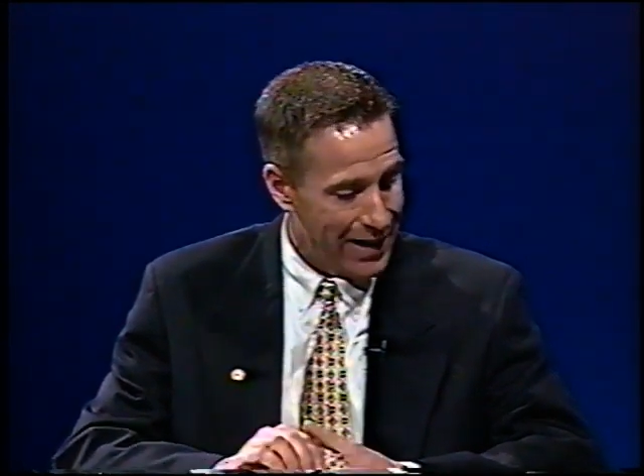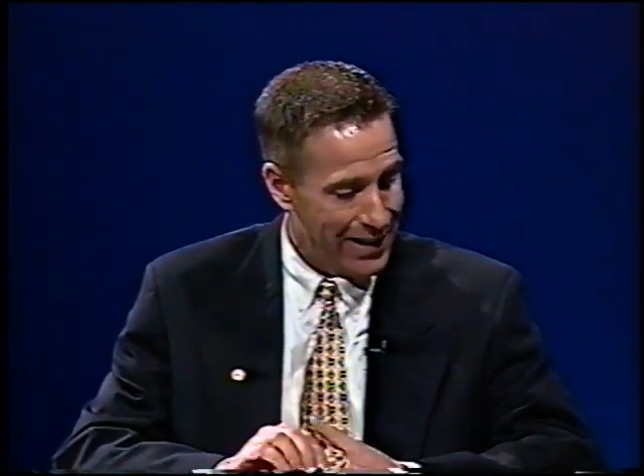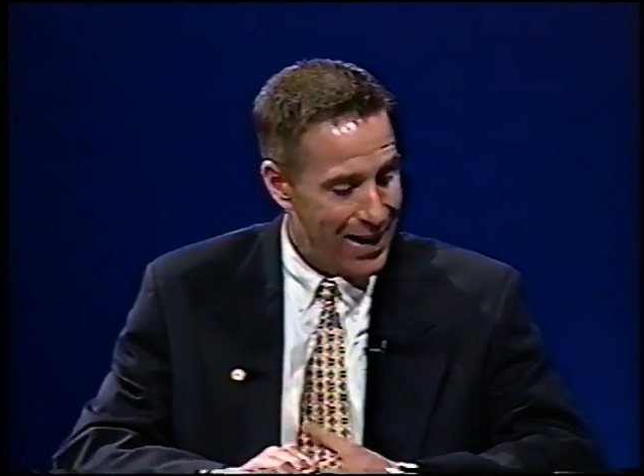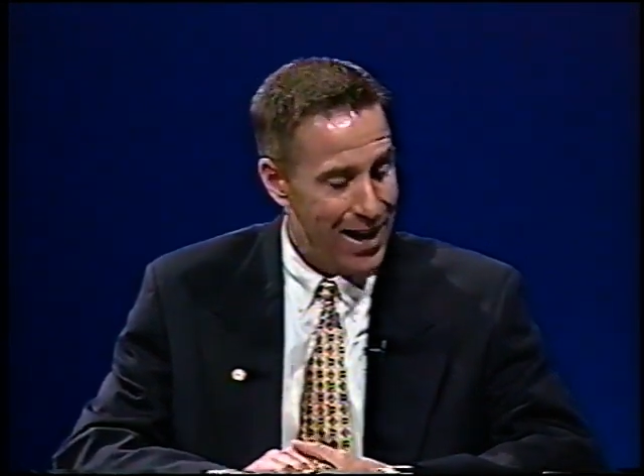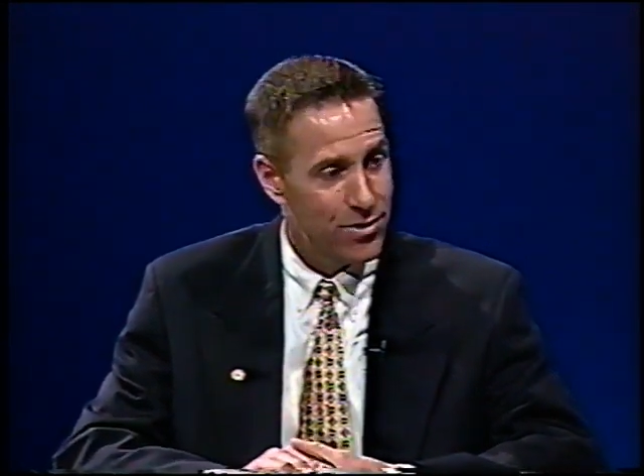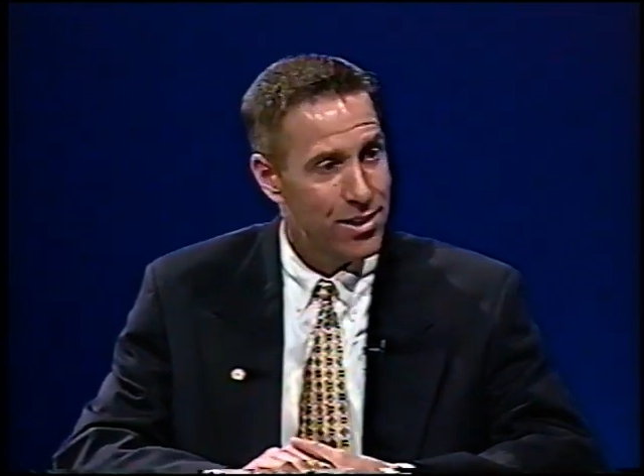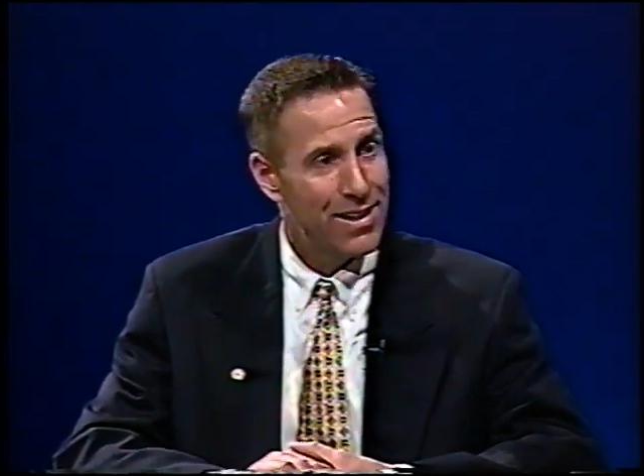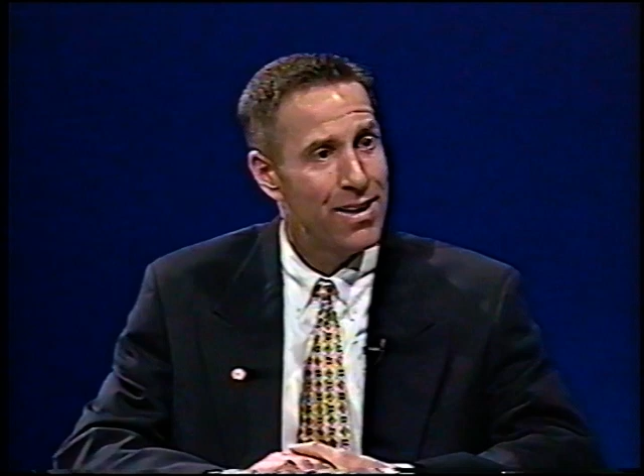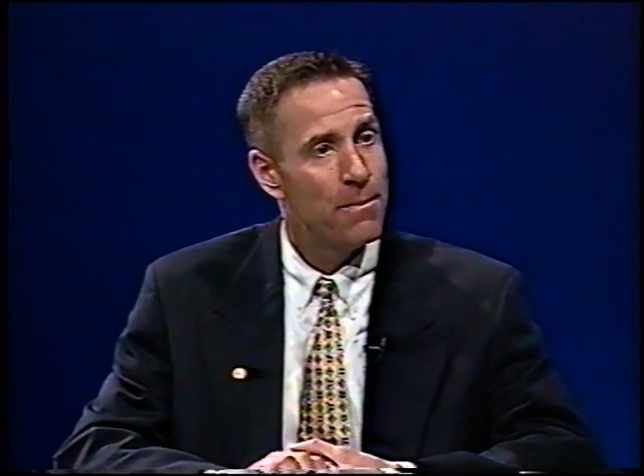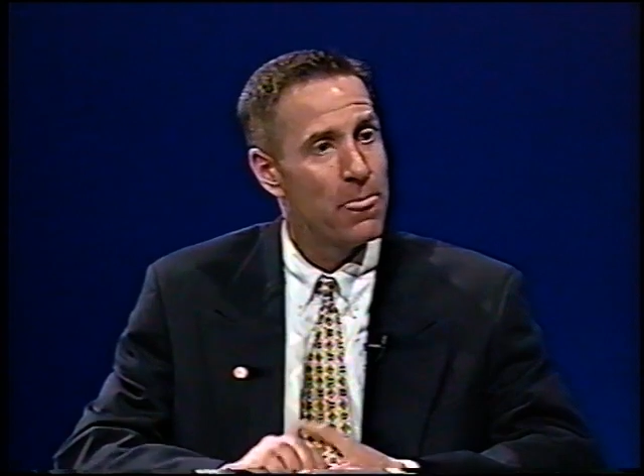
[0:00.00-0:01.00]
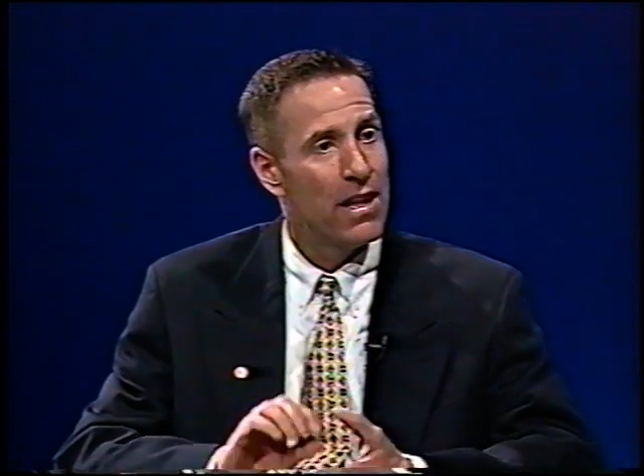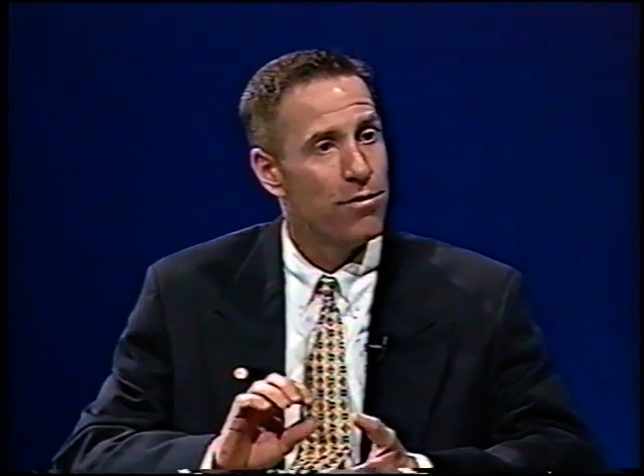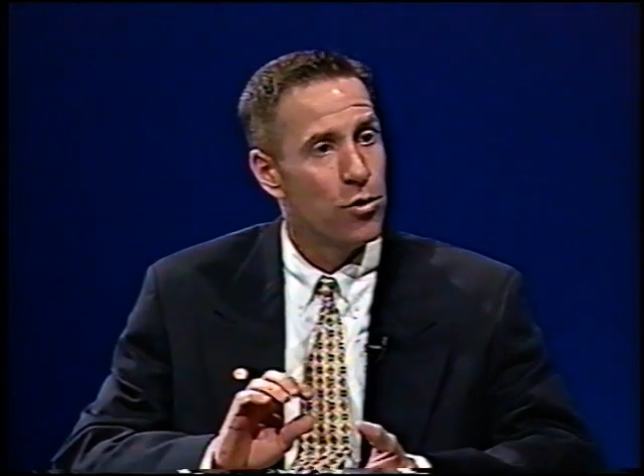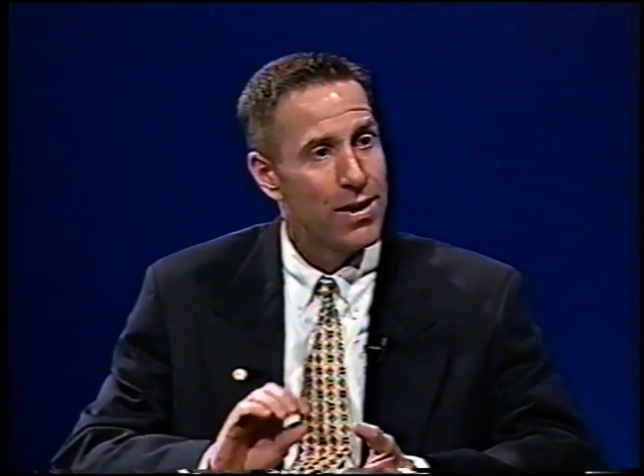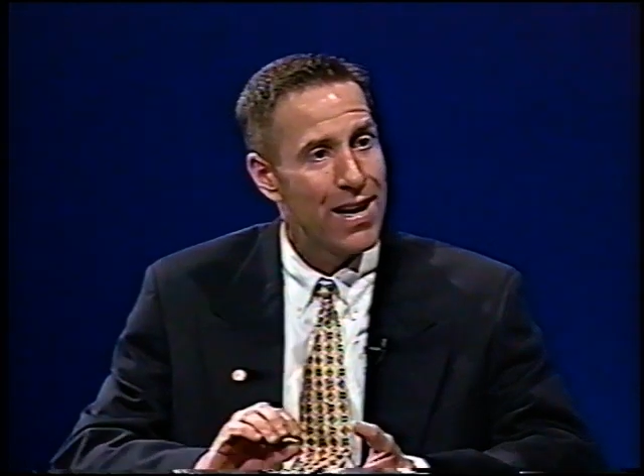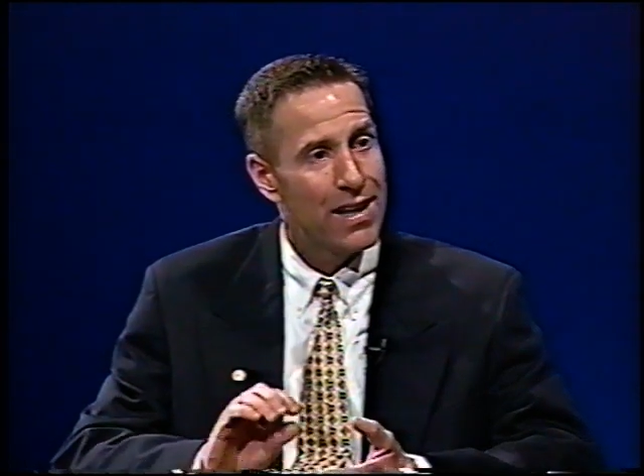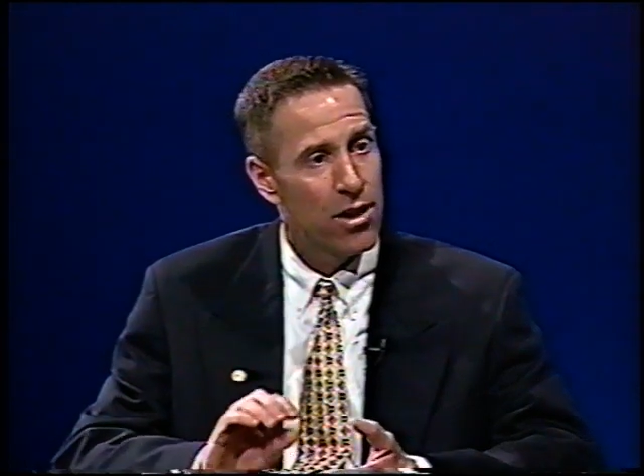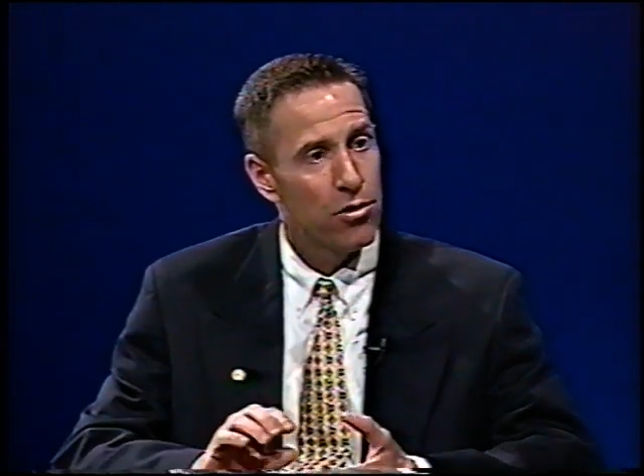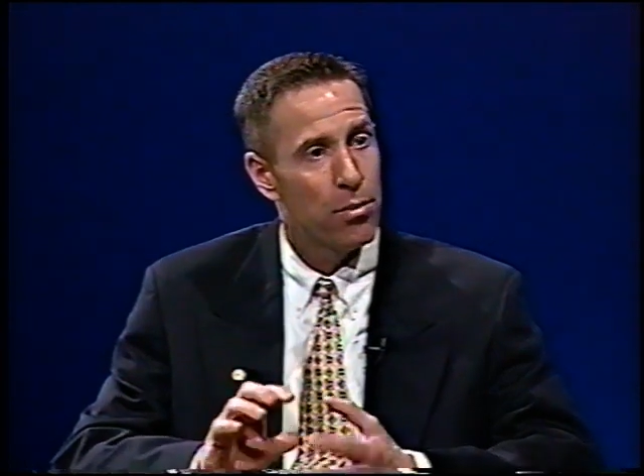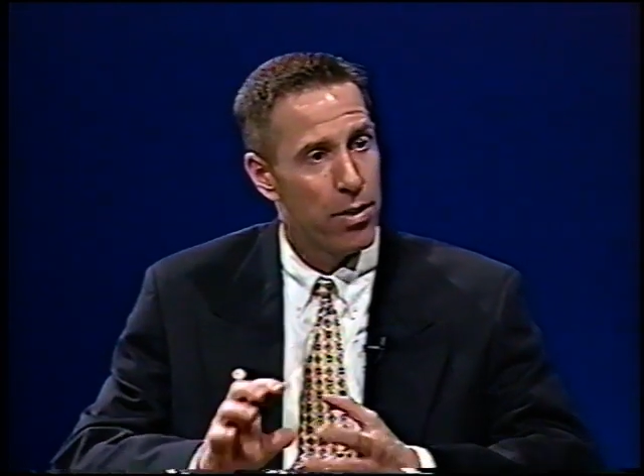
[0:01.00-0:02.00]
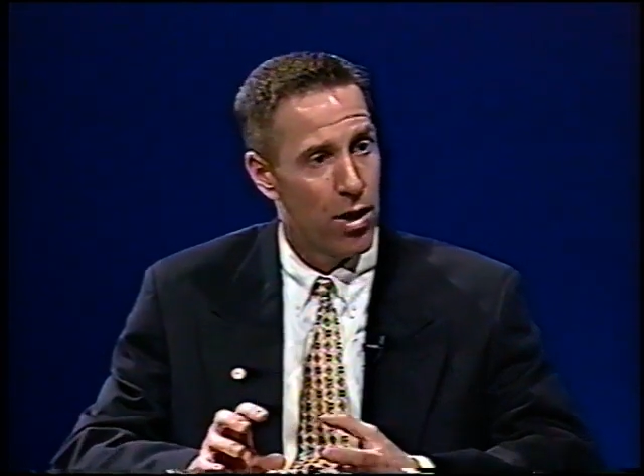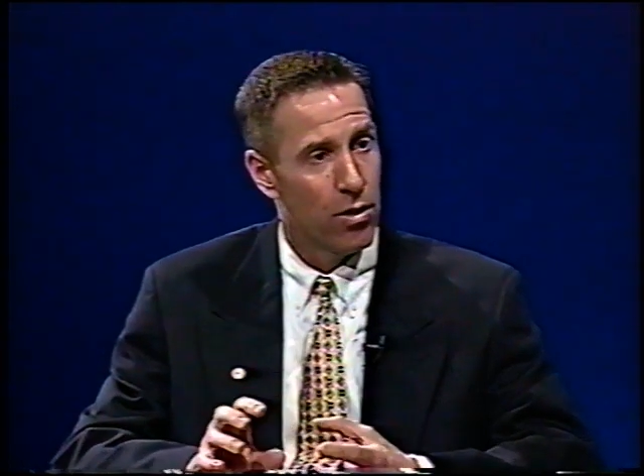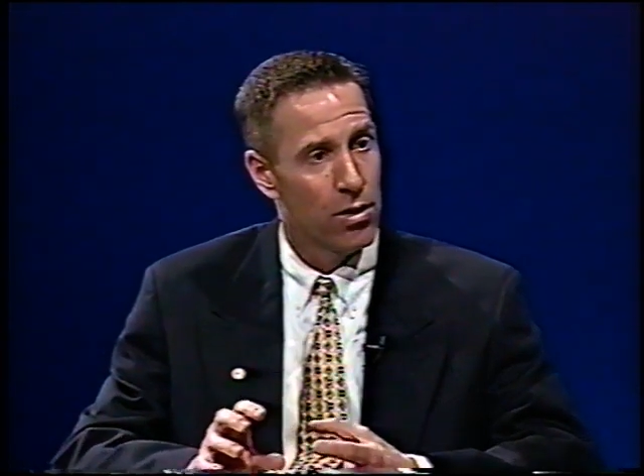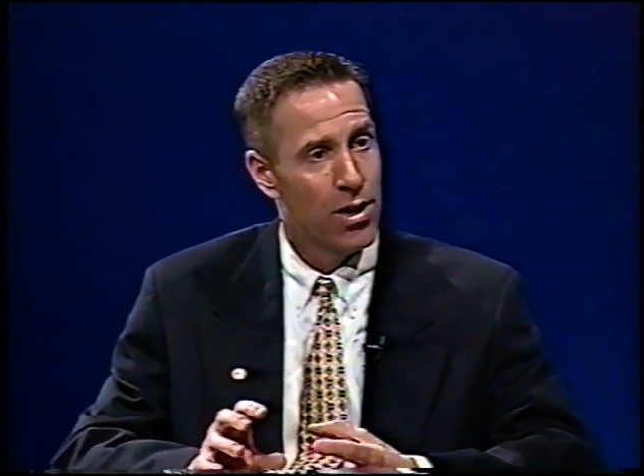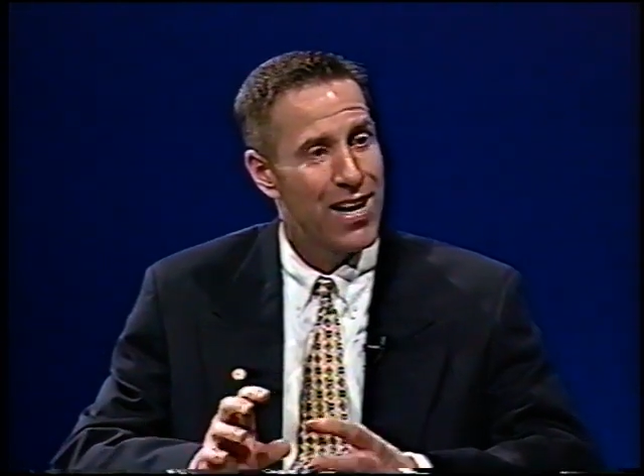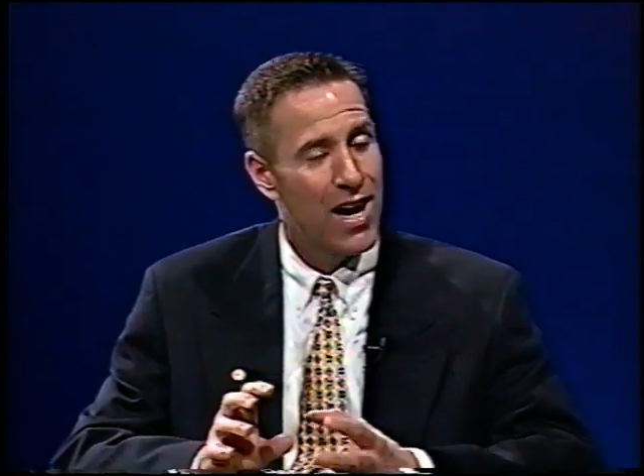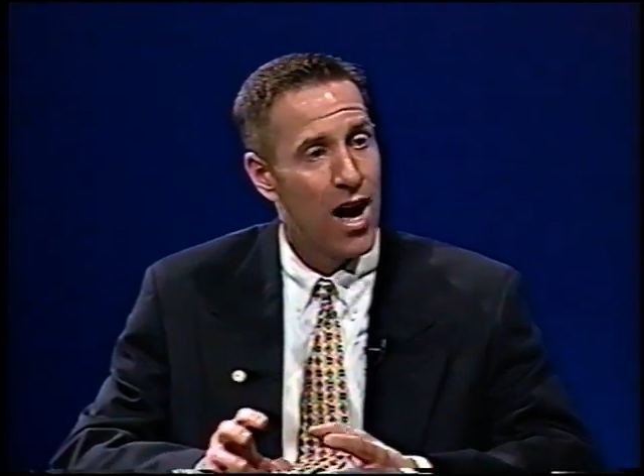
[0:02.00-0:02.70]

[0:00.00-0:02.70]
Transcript: And lastly, if you get into peril,